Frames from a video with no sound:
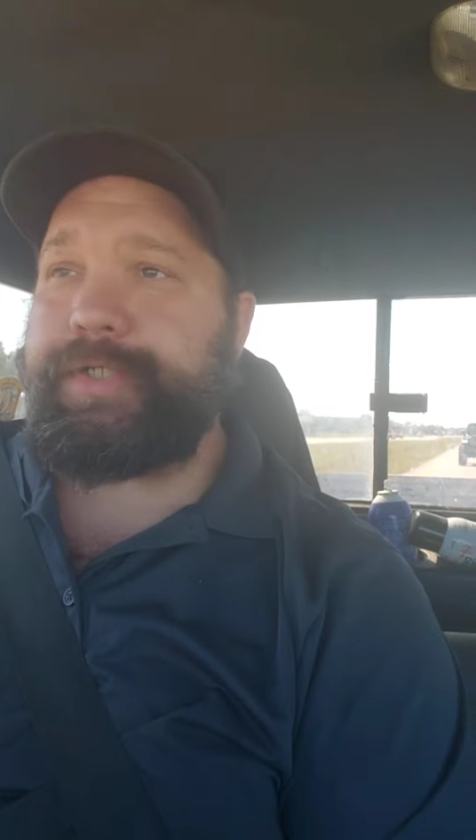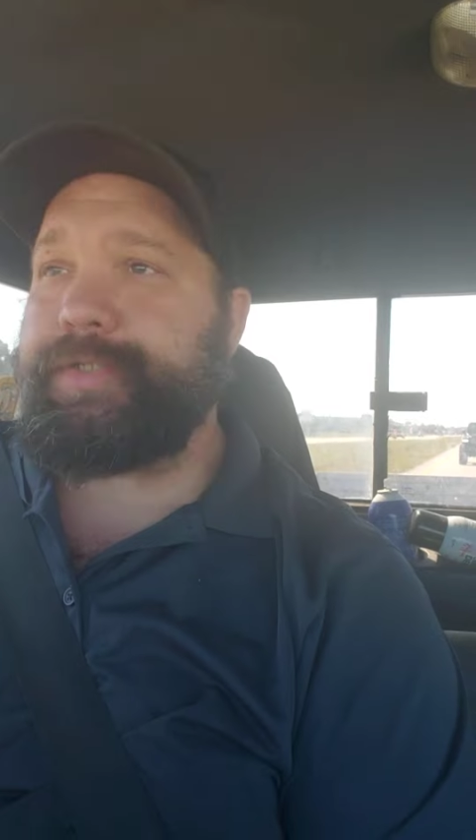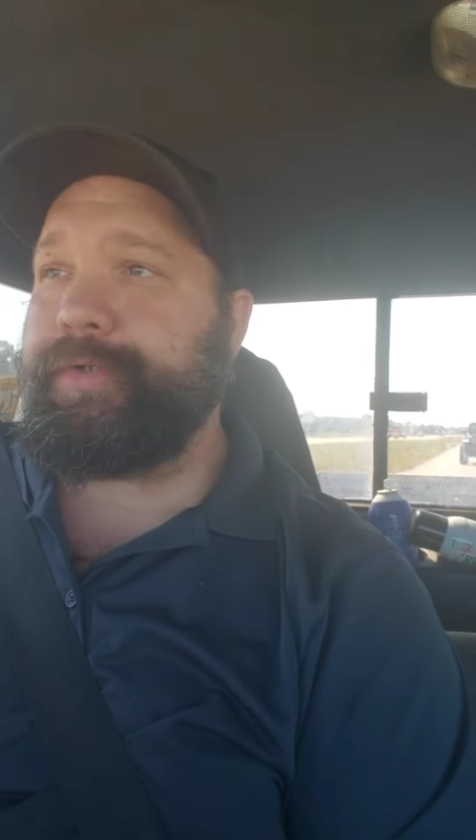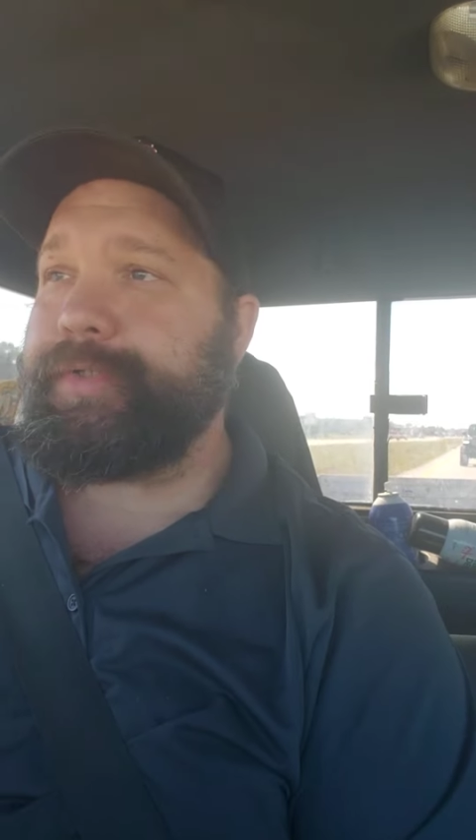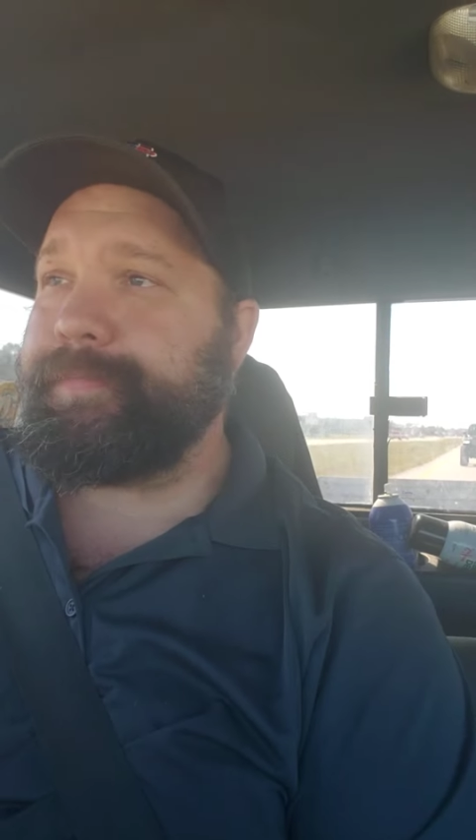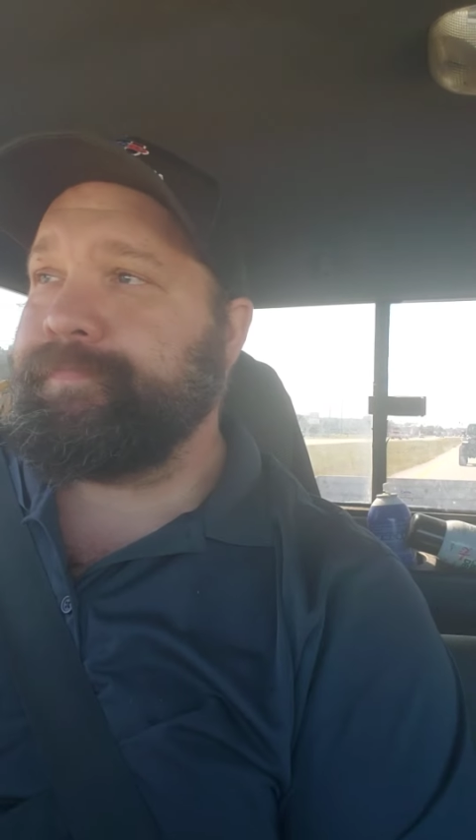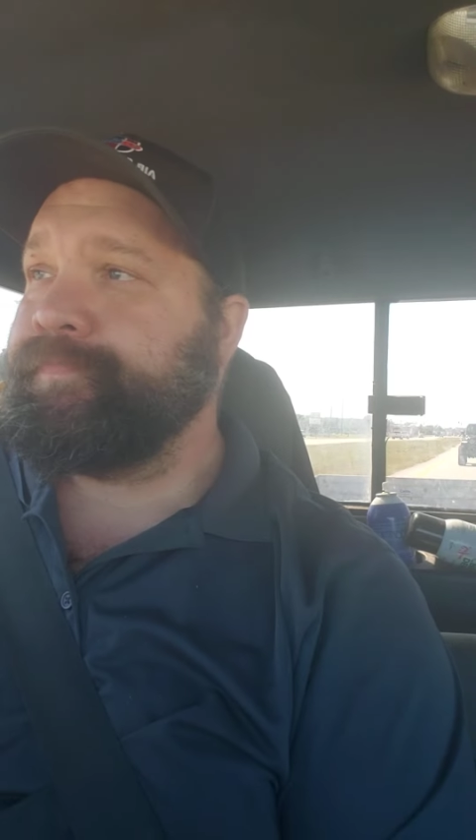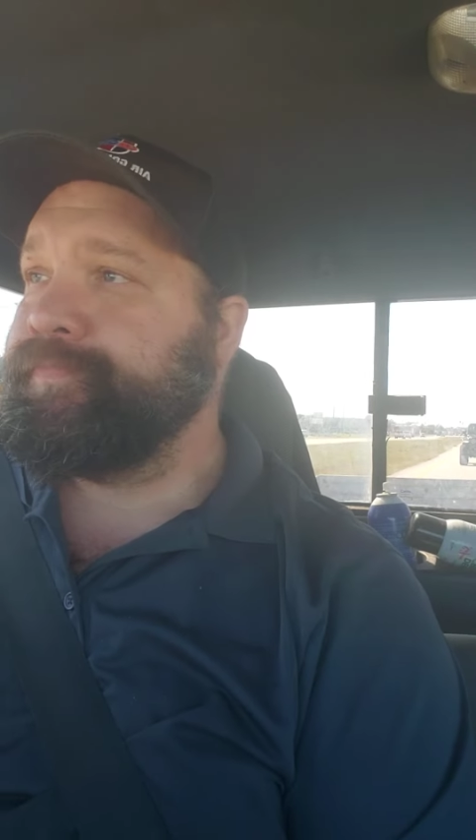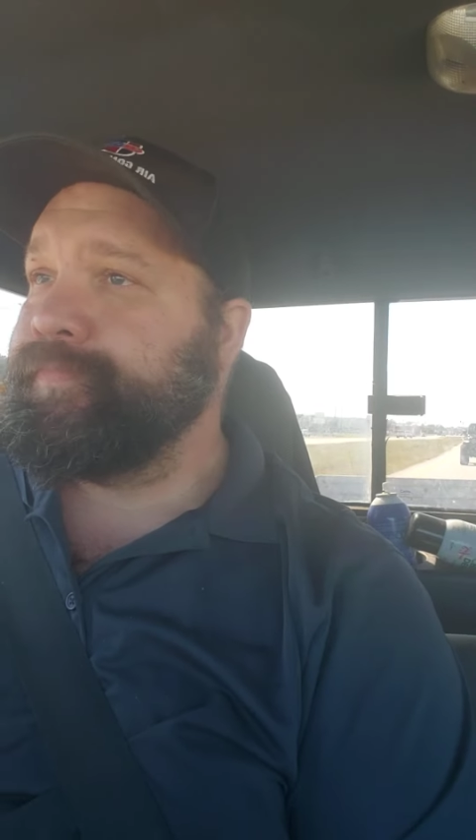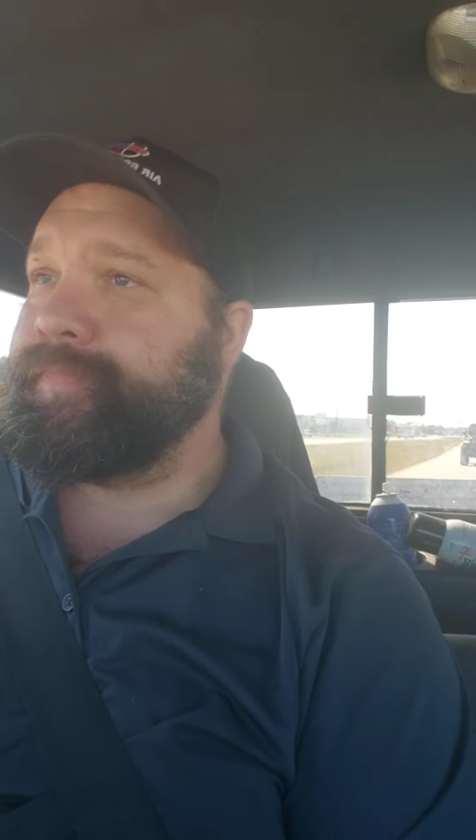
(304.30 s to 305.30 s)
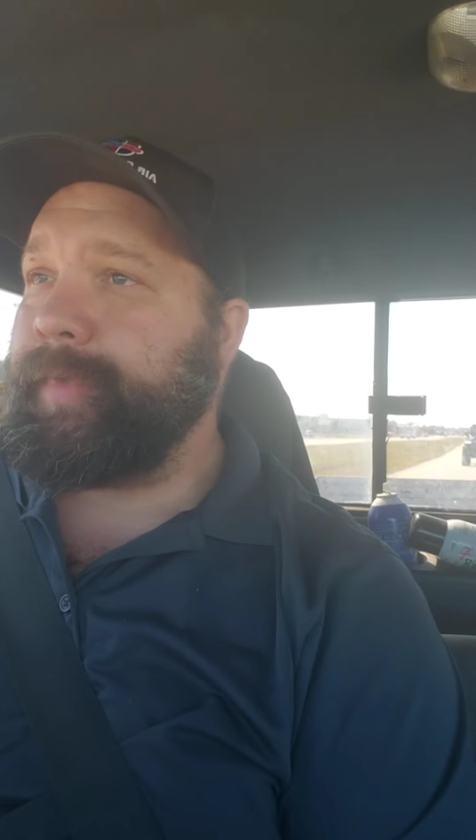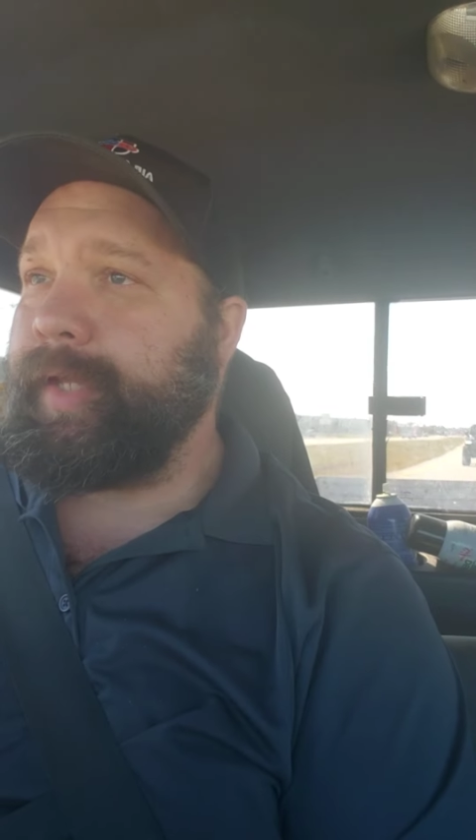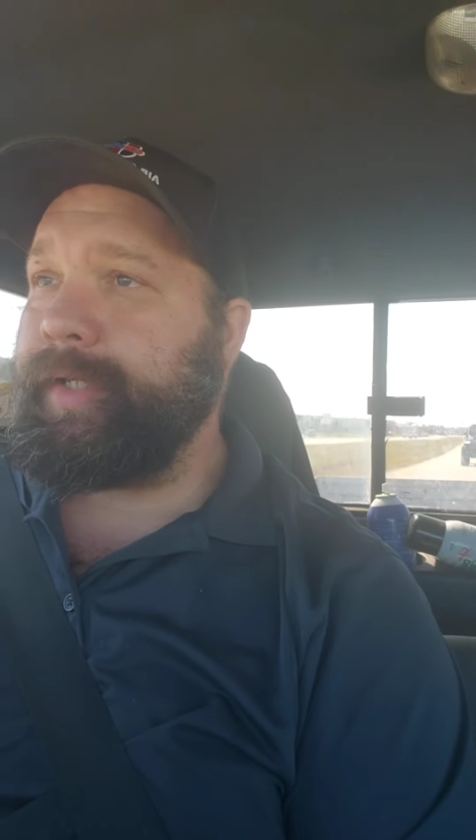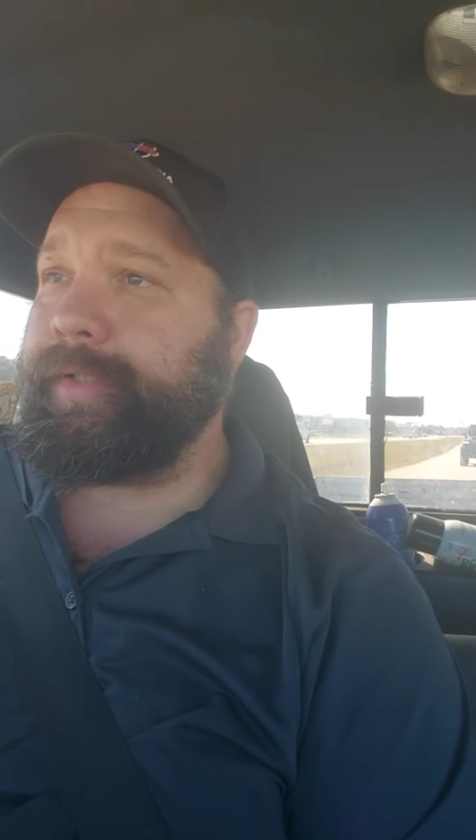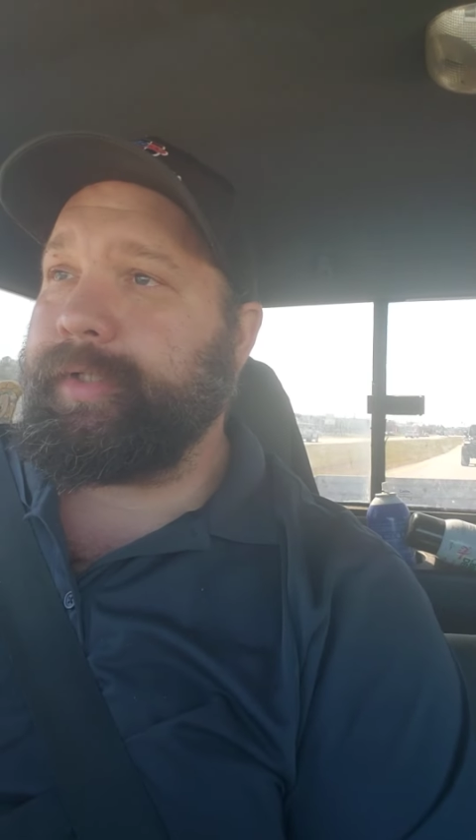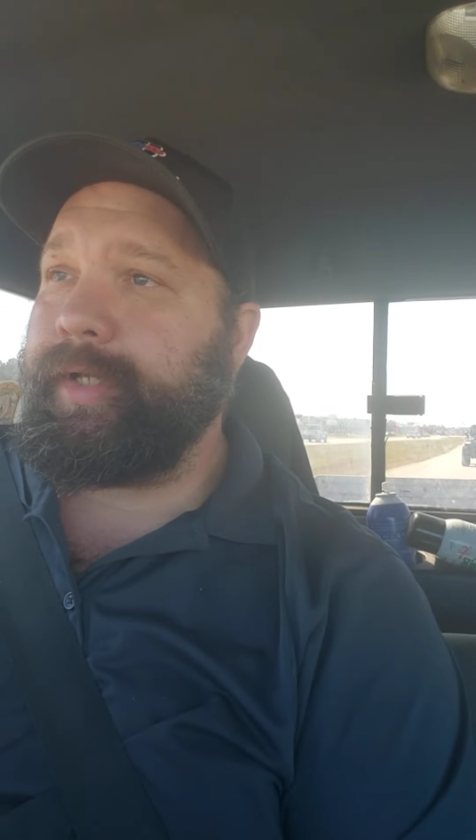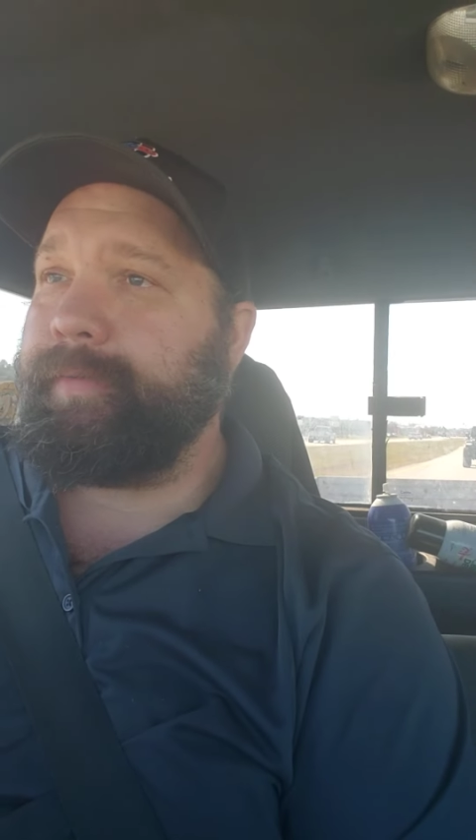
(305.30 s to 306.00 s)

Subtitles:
into it. And